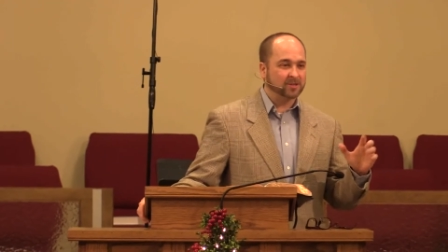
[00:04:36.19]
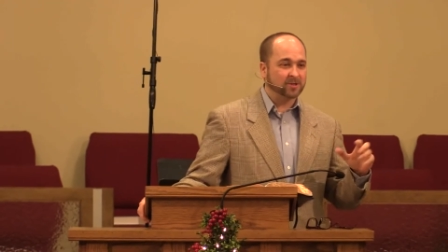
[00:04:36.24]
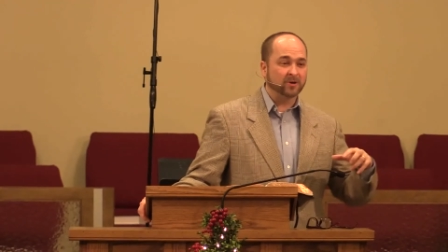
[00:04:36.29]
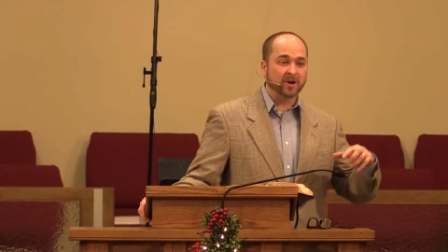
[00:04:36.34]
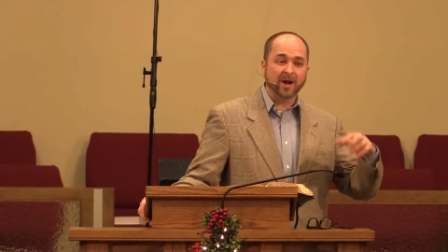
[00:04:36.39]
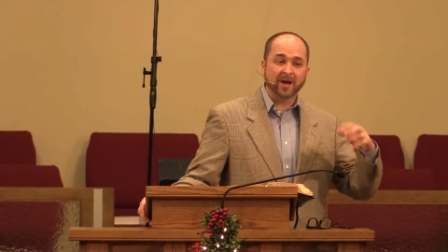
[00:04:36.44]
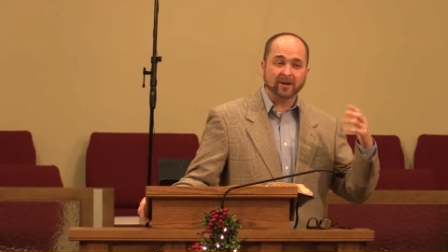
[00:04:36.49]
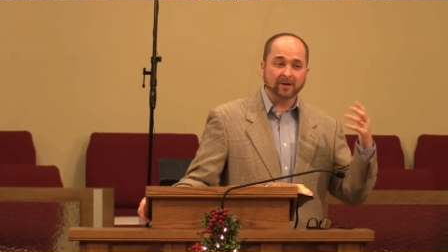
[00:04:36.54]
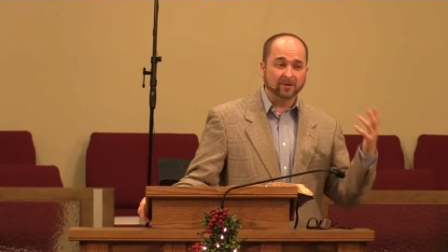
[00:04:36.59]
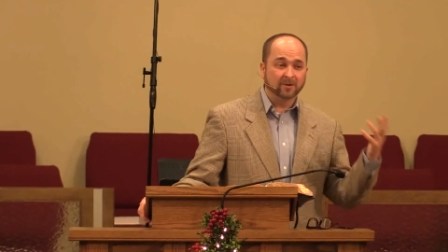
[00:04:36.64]
They're
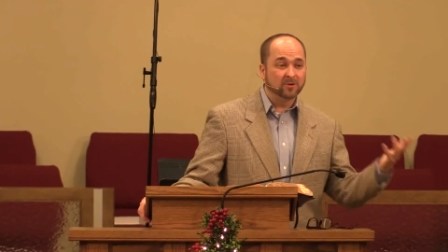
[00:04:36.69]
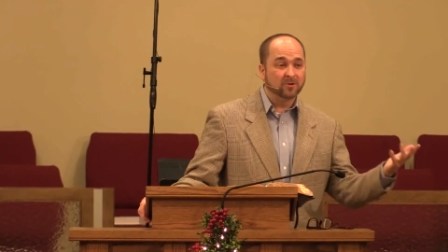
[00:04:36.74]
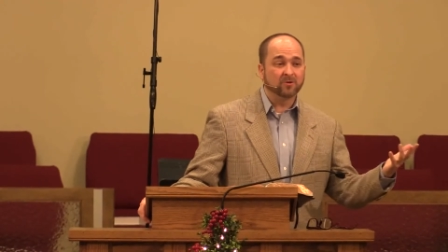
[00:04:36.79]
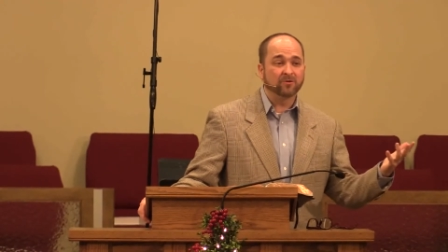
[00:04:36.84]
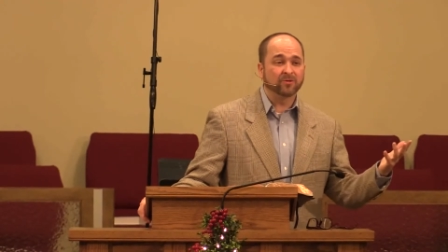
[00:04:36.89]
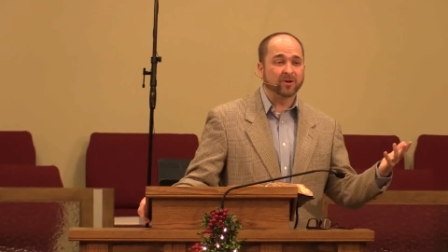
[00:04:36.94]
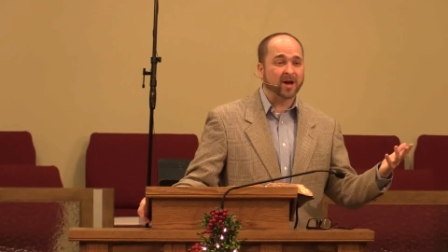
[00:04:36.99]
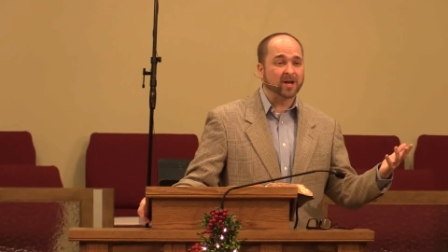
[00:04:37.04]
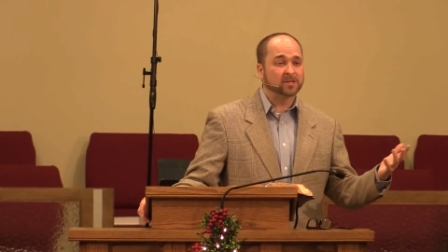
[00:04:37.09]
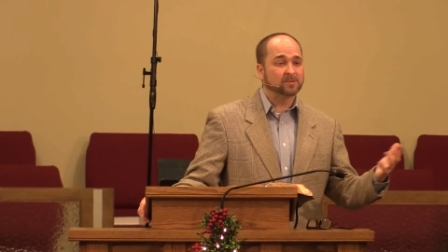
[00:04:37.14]
not new
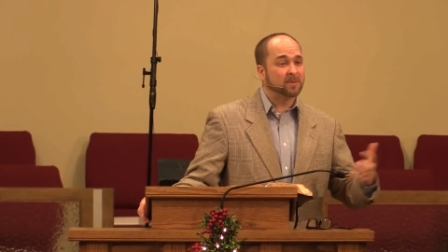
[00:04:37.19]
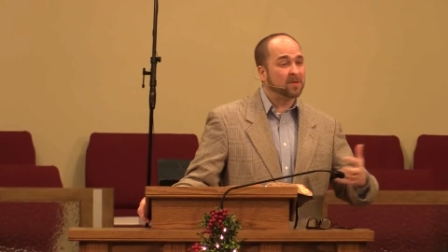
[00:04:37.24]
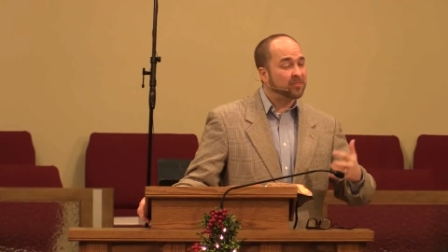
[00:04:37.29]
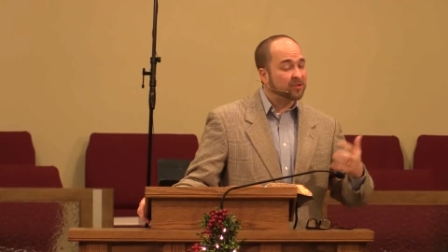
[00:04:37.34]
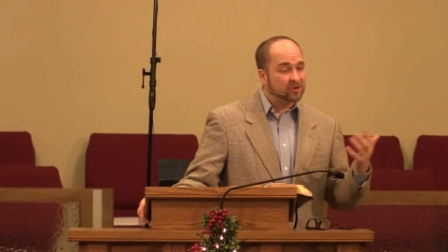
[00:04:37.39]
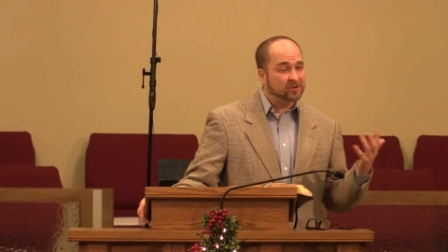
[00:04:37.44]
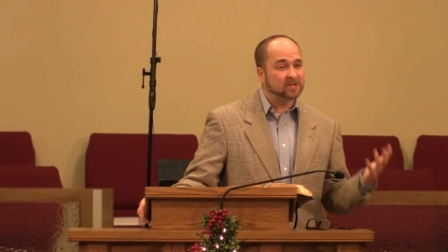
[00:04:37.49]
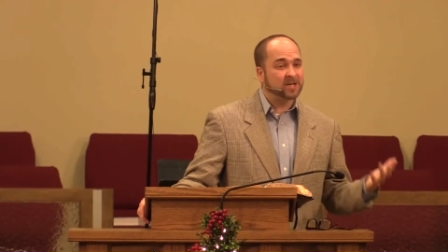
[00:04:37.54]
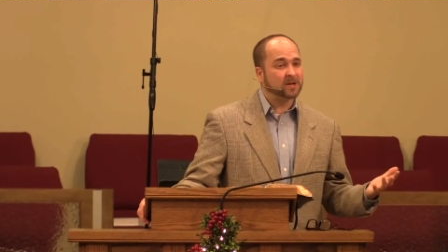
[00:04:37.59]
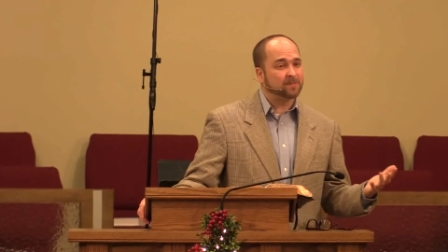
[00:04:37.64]
thoughts, but
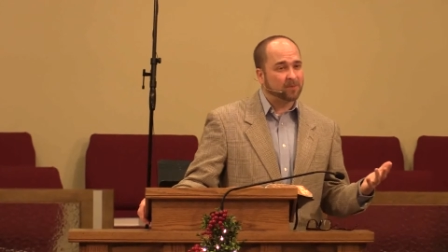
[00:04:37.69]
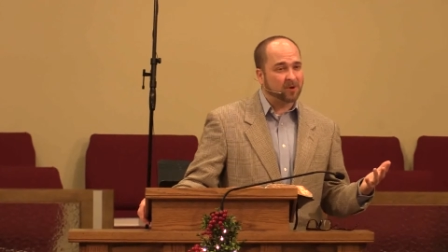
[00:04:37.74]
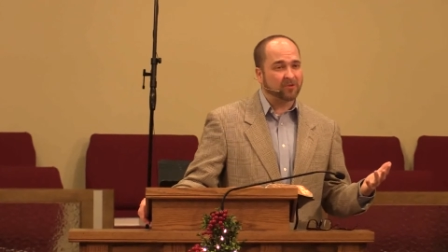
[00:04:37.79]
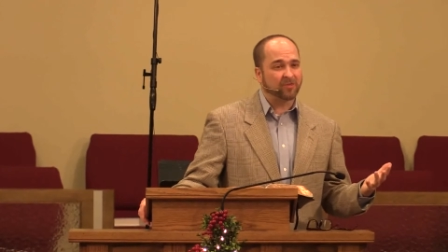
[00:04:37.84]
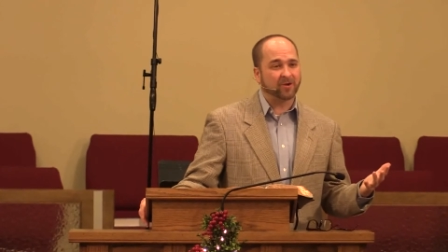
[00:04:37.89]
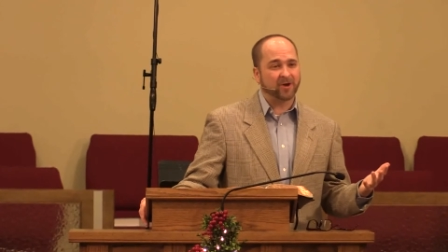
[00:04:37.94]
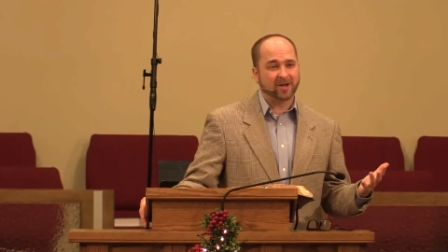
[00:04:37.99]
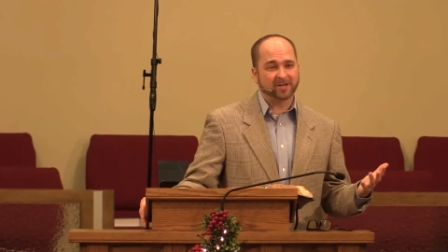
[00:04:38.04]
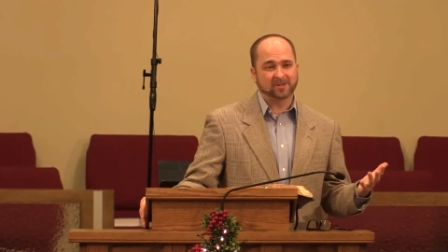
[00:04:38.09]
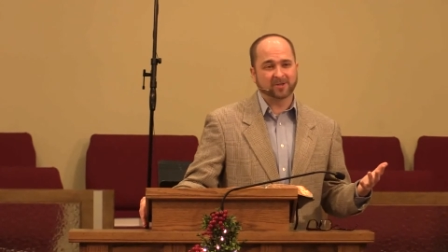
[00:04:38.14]
they're deeper
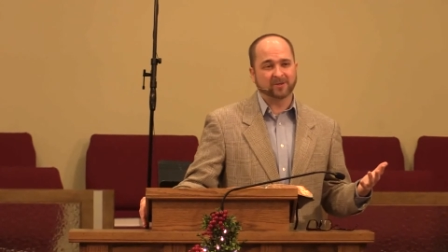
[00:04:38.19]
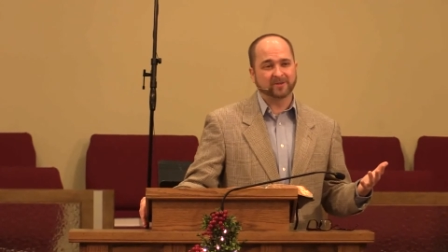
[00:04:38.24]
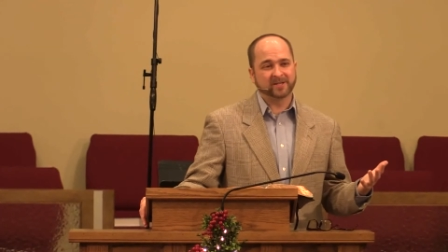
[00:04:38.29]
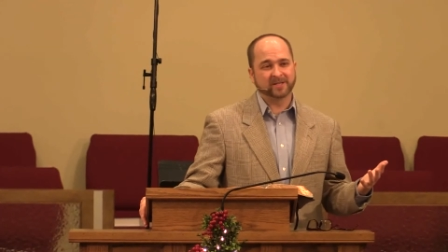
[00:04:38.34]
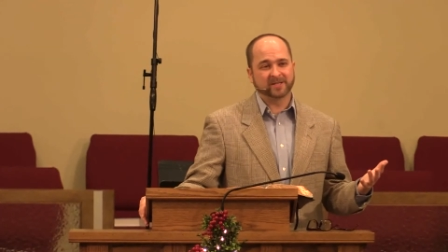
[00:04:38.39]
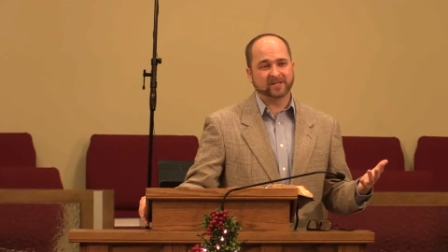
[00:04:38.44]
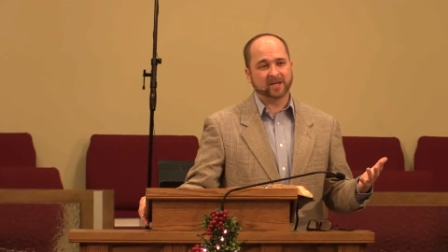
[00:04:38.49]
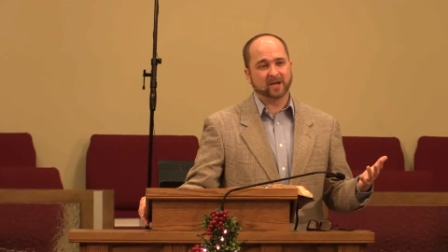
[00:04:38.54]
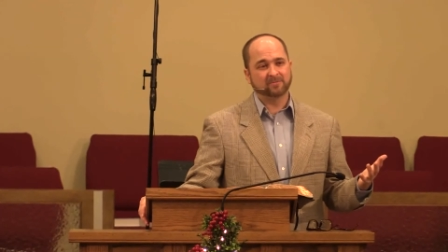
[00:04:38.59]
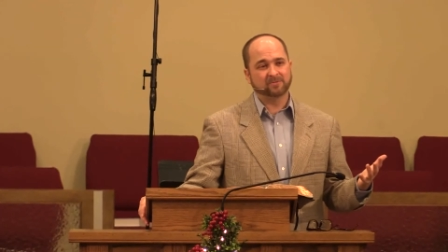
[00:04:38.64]
thoughts on
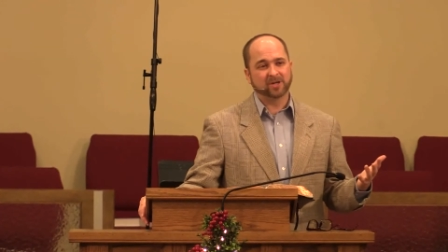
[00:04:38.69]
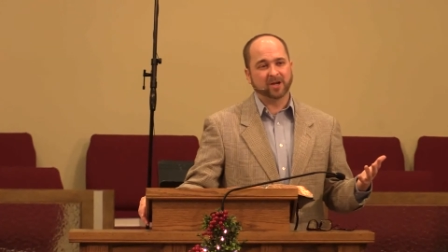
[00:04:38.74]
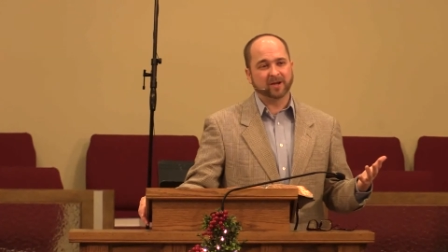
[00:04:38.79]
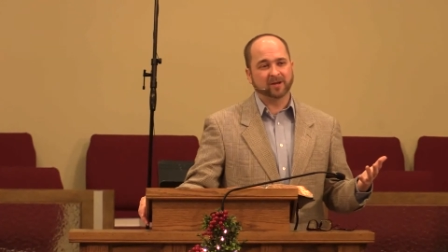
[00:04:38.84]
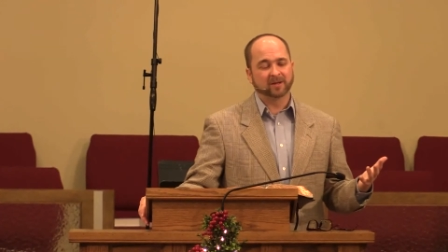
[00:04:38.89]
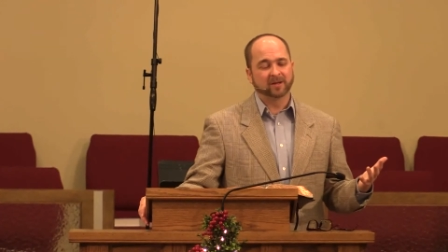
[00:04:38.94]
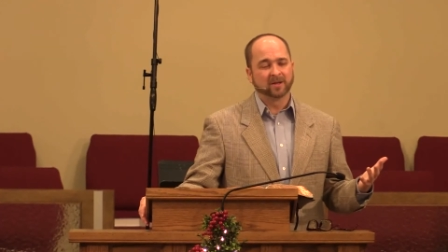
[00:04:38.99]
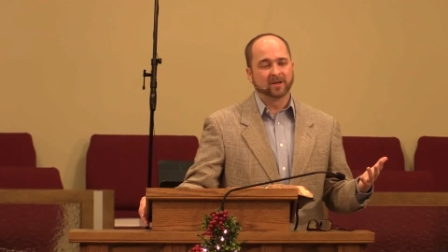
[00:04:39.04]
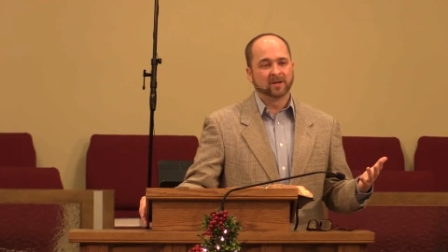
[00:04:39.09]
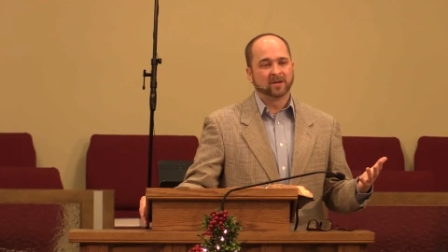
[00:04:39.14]
this
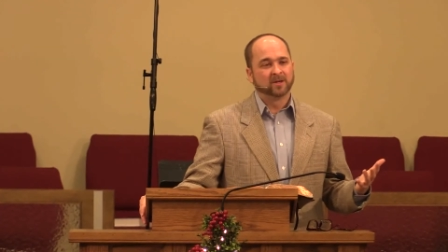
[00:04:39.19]
subject